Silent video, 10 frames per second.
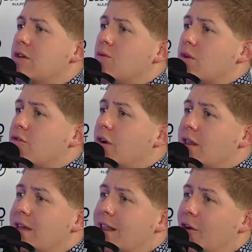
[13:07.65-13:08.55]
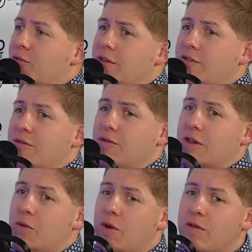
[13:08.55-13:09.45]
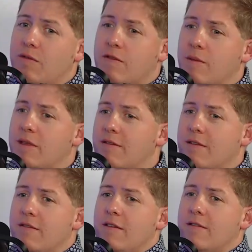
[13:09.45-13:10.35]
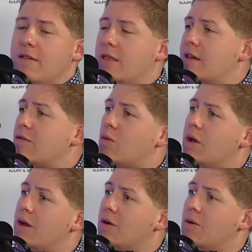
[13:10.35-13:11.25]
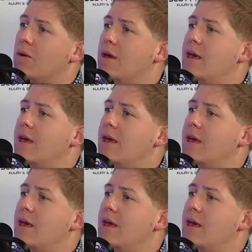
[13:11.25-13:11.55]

You want to try to eat healthy generally. You want to do some of these consistent things well.